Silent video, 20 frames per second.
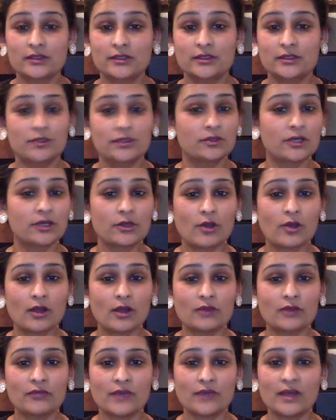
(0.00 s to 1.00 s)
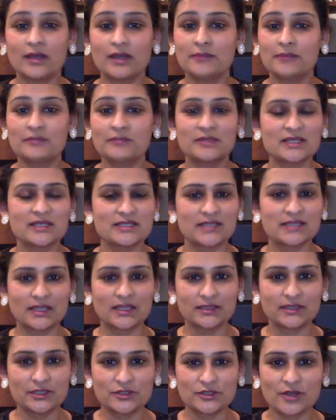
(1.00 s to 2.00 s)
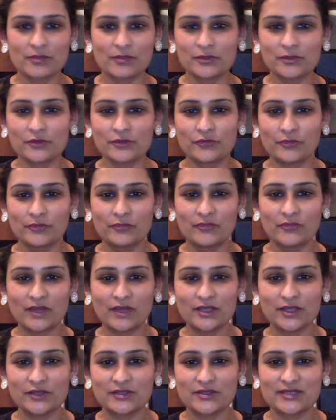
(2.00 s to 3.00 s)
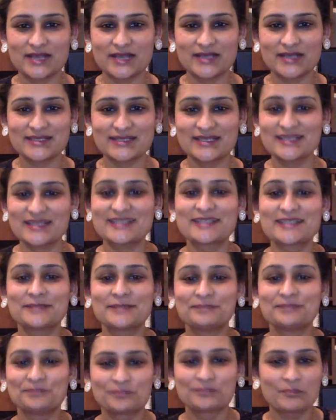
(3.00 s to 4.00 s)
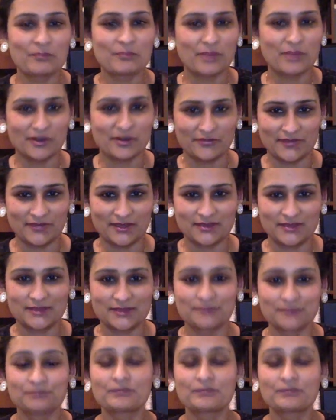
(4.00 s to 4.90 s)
You didn't qualify. There's nothing stopping you from filing your taxes. Perfect.